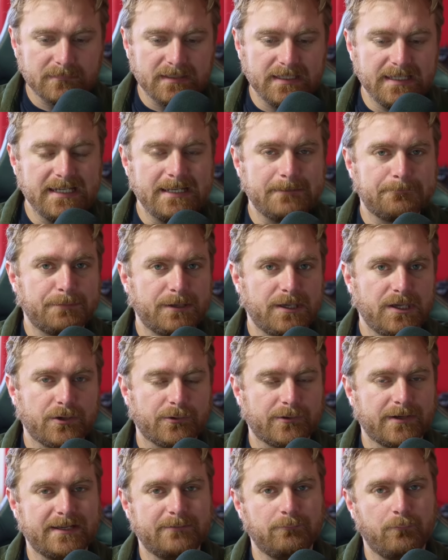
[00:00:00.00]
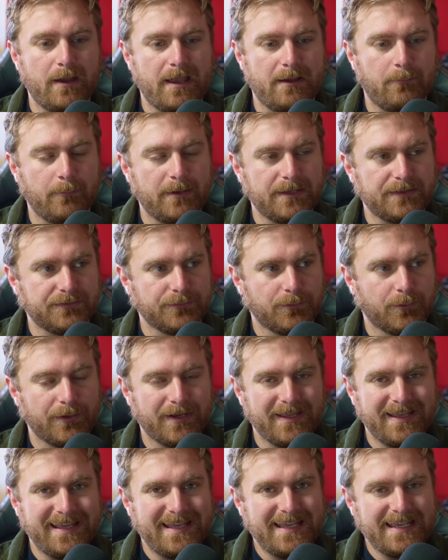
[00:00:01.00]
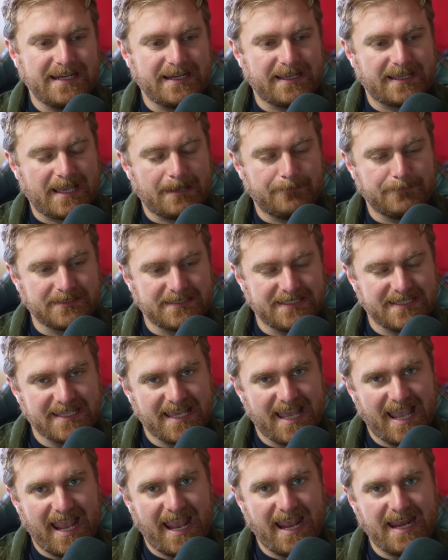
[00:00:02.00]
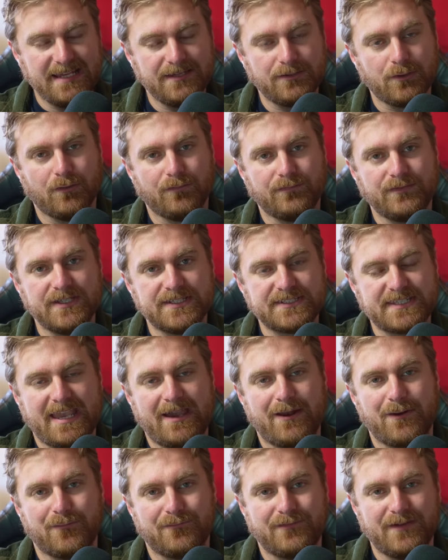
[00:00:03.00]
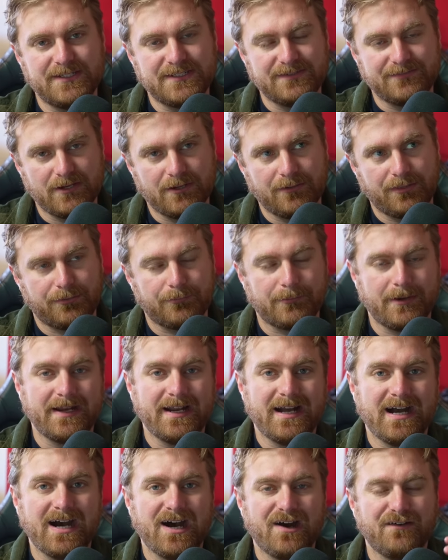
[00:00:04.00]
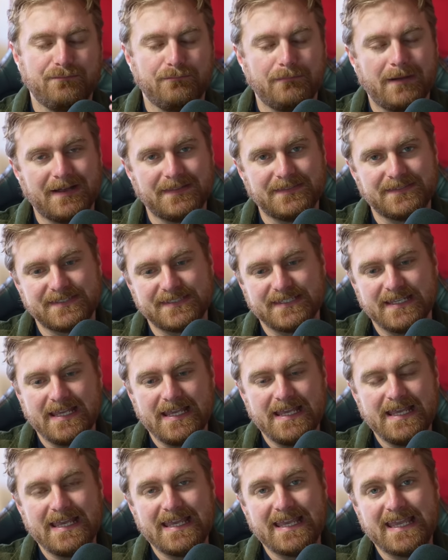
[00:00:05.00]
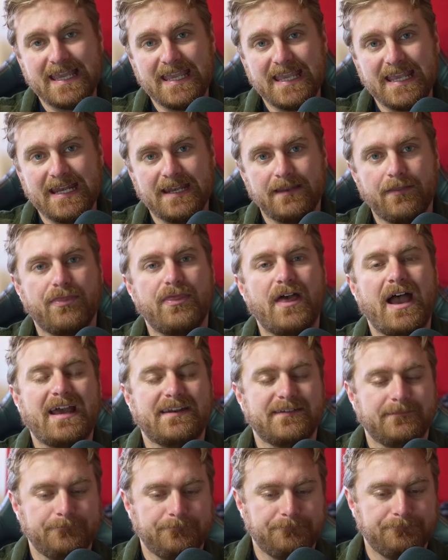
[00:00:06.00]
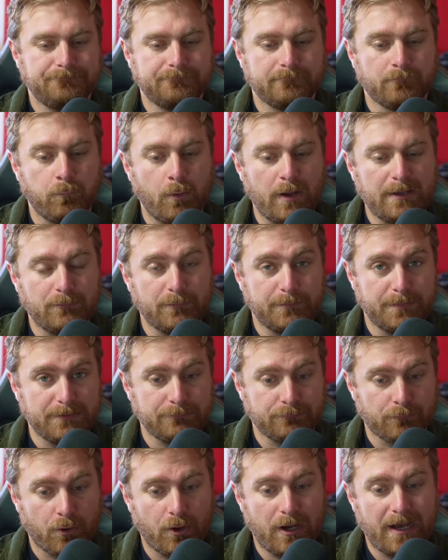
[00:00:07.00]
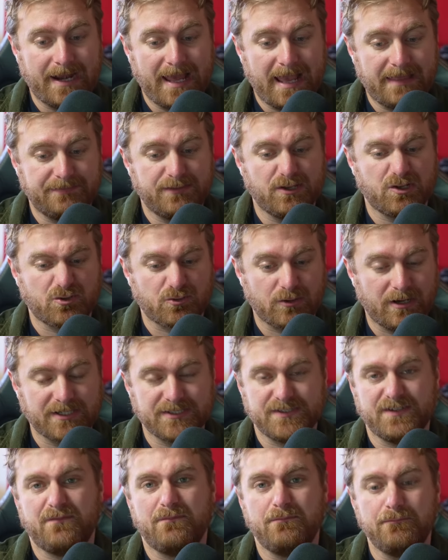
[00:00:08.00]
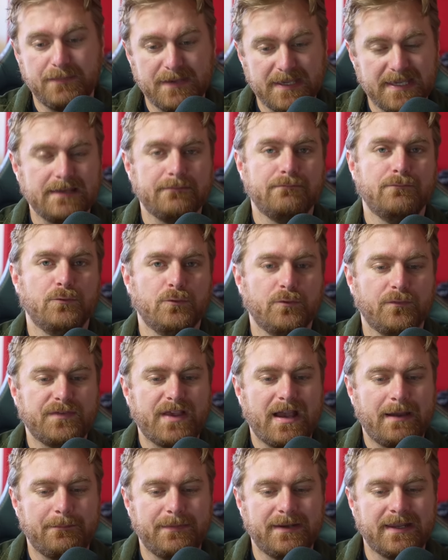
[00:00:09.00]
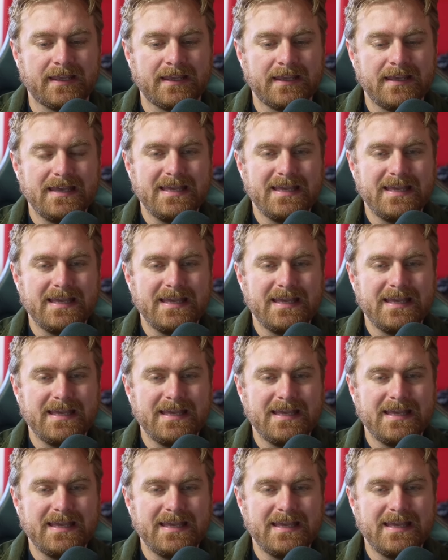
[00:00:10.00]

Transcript: in a period where we thought, you know, coming to the end of this counteroffensive, you know, three and a half months in that we would be right at the crux of big moves happening,